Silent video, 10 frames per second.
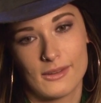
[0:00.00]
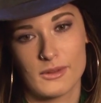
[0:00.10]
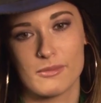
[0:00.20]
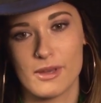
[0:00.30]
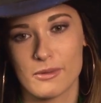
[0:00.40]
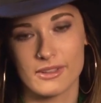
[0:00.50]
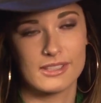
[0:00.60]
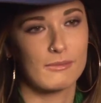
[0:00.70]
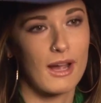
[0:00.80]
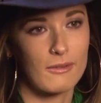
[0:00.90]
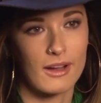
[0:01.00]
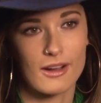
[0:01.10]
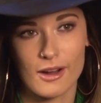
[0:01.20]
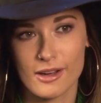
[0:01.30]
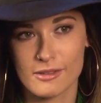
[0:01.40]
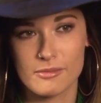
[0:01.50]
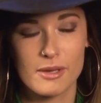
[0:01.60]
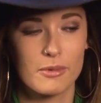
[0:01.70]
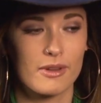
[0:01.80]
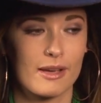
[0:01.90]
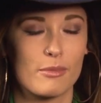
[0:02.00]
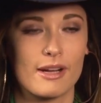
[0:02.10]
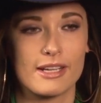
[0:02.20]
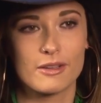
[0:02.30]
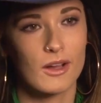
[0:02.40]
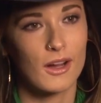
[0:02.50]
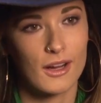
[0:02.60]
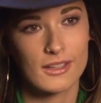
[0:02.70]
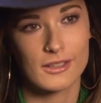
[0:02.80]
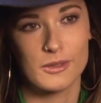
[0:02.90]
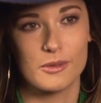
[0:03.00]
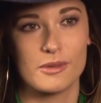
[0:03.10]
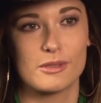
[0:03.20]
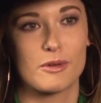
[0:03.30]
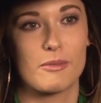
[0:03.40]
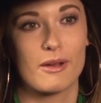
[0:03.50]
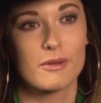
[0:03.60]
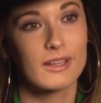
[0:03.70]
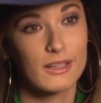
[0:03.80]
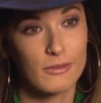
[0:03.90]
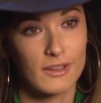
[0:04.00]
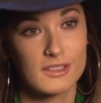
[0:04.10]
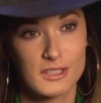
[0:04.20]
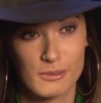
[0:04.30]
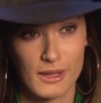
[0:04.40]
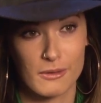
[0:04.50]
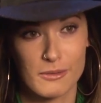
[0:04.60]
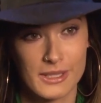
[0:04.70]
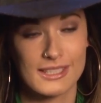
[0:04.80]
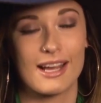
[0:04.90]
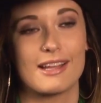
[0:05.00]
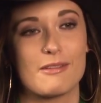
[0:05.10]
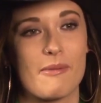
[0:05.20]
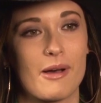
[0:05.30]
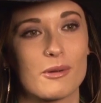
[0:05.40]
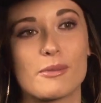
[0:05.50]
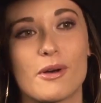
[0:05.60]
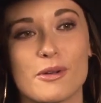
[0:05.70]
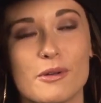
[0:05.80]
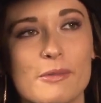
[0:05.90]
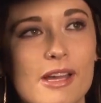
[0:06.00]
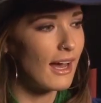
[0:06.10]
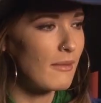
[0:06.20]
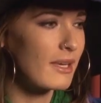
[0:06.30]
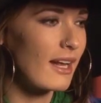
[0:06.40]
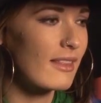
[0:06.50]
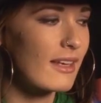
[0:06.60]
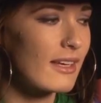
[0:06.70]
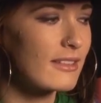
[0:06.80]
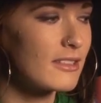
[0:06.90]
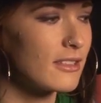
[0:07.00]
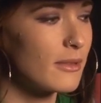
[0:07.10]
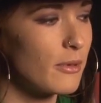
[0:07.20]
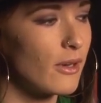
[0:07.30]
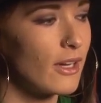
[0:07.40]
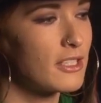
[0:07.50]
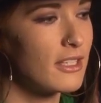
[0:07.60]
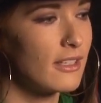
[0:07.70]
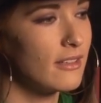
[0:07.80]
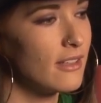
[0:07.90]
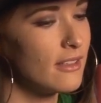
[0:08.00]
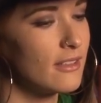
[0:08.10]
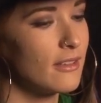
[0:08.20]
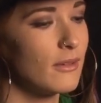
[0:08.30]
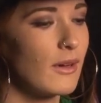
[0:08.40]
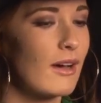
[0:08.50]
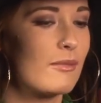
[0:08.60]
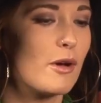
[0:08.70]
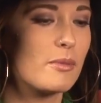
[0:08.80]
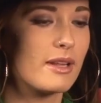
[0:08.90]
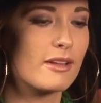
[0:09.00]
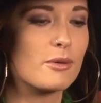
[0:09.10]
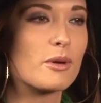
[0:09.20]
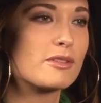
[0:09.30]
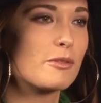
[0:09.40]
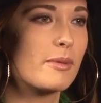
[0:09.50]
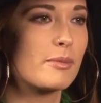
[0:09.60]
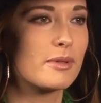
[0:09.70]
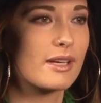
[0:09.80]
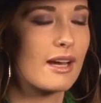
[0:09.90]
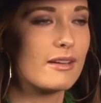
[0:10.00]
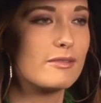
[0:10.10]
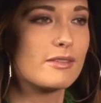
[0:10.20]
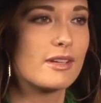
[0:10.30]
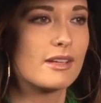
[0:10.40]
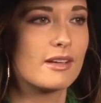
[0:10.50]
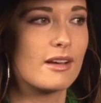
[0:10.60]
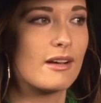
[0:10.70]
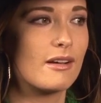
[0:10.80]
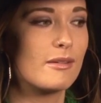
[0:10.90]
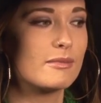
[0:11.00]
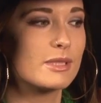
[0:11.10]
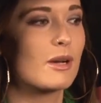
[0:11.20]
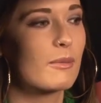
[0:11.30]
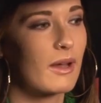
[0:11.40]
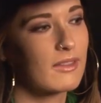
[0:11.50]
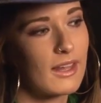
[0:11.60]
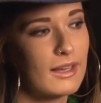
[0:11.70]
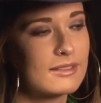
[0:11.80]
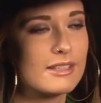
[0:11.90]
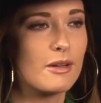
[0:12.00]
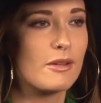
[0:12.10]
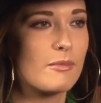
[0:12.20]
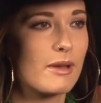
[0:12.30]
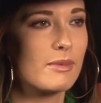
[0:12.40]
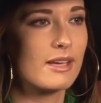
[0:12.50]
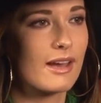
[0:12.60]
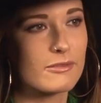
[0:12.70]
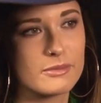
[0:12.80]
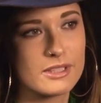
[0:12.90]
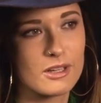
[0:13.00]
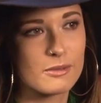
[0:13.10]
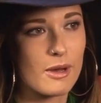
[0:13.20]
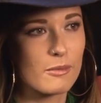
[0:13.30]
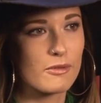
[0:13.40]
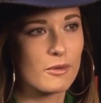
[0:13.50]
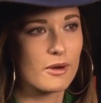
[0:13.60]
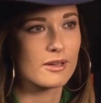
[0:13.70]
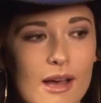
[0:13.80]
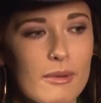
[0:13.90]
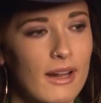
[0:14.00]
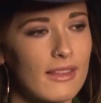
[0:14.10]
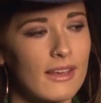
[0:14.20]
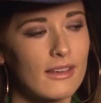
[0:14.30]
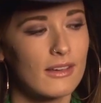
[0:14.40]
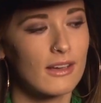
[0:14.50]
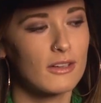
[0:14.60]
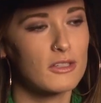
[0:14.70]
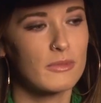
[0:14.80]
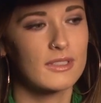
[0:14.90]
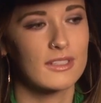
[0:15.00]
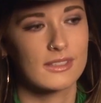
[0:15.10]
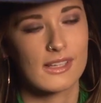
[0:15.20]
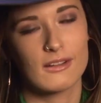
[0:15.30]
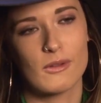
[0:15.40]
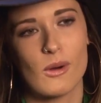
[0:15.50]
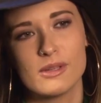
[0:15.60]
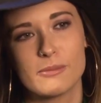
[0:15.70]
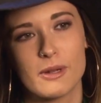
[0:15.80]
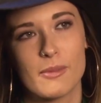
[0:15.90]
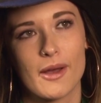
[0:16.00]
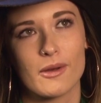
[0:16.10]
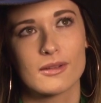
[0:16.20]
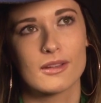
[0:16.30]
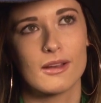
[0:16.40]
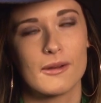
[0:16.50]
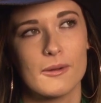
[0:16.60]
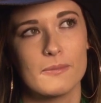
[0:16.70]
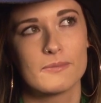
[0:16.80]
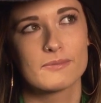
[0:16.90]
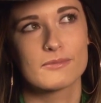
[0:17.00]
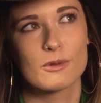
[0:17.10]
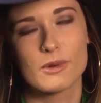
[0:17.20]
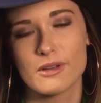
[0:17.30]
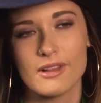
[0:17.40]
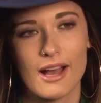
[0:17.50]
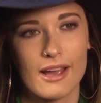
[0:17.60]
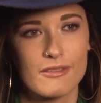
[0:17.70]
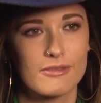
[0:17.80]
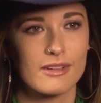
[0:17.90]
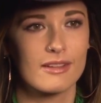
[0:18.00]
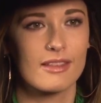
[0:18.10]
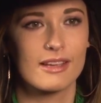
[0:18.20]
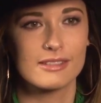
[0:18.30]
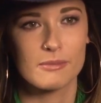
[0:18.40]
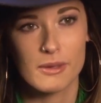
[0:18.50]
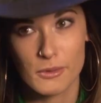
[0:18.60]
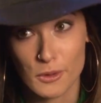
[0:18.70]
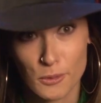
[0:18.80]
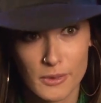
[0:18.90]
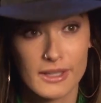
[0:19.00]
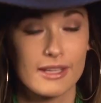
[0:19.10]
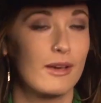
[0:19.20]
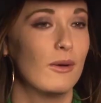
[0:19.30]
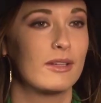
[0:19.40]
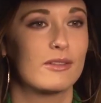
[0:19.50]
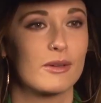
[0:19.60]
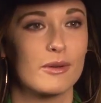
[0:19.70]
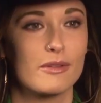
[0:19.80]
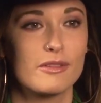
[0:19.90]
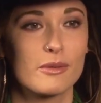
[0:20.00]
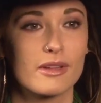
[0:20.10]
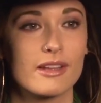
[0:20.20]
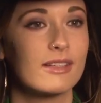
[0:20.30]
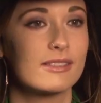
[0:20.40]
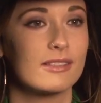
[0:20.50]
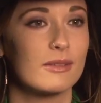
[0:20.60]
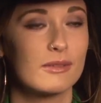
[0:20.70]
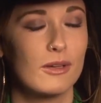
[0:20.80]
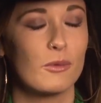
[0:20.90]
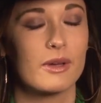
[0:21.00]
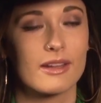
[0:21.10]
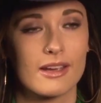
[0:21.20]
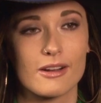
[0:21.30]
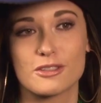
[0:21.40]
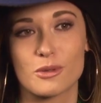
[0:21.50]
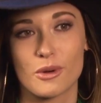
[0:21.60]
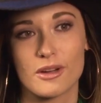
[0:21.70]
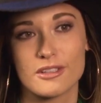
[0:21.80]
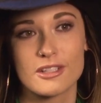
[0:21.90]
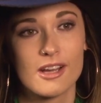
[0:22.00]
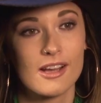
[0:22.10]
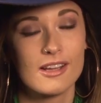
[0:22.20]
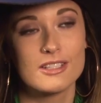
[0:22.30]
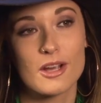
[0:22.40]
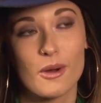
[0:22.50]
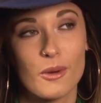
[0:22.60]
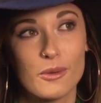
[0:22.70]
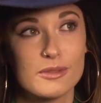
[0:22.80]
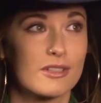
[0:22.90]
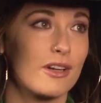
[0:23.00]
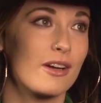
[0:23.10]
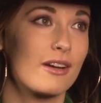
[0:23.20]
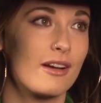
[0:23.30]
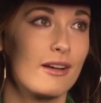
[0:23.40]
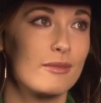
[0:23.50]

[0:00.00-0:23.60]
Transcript: with me releasing my record, and people like Brandy Clark, who is one of my really good friends, she's playing with me tonight at the Bowery Ballroom. I mean, I think it's just a progression into opening the doors for people to kind of talk about things, you know, that maybe haven't been talked about before. But I think country music's kind of always been about real life and things that people are really going through. If you really listen to, you know, Willie or George Jones or